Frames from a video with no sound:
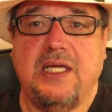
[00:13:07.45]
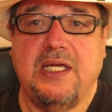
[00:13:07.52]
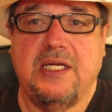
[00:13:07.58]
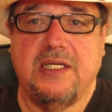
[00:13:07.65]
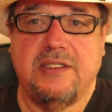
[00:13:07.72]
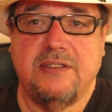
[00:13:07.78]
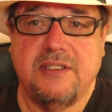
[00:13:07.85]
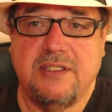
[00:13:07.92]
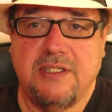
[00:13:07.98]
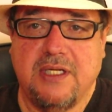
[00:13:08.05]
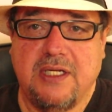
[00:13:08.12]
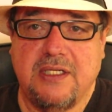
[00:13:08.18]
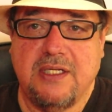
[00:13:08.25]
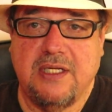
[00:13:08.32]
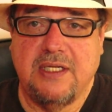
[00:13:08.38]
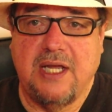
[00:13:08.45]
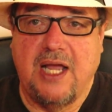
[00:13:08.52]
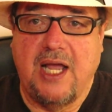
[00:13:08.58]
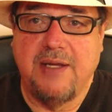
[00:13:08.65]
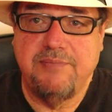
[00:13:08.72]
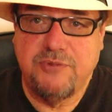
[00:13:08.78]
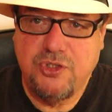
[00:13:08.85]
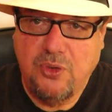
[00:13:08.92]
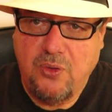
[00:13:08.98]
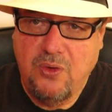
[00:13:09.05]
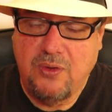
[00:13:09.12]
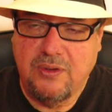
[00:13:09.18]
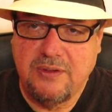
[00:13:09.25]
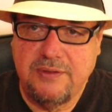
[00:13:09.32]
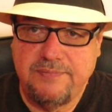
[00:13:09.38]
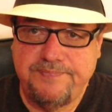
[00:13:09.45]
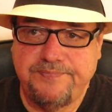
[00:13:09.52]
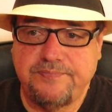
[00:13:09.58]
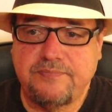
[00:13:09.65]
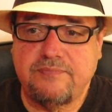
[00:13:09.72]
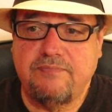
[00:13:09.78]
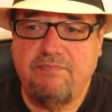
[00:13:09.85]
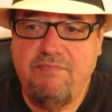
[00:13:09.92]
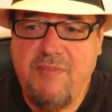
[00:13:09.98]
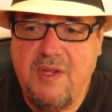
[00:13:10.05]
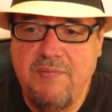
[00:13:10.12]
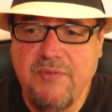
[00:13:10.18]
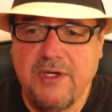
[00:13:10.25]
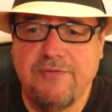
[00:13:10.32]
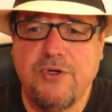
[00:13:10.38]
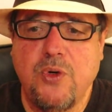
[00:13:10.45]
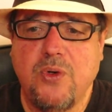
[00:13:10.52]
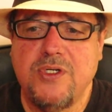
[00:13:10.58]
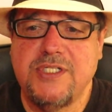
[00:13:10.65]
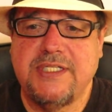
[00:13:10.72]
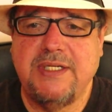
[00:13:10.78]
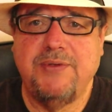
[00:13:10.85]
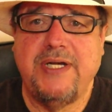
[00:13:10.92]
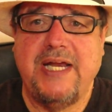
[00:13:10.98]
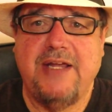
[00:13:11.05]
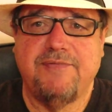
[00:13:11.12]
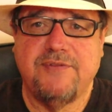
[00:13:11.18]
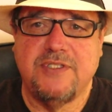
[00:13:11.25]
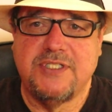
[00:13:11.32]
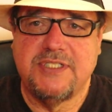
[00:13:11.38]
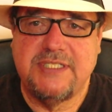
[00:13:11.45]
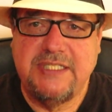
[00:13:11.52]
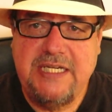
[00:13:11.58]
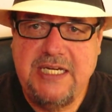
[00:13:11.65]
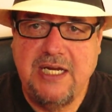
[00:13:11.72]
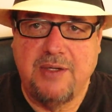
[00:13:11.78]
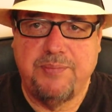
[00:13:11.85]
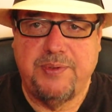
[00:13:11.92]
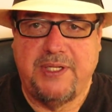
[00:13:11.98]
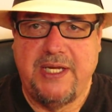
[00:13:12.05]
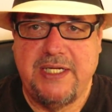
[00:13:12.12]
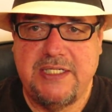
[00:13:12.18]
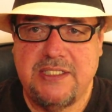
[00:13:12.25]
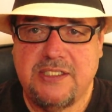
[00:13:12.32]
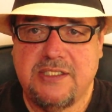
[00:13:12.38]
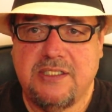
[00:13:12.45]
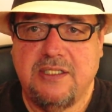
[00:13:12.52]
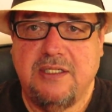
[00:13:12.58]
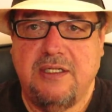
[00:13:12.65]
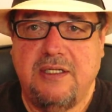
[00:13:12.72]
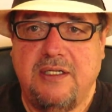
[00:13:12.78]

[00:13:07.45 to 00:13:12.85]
And I'm told that of course they would have to see a place,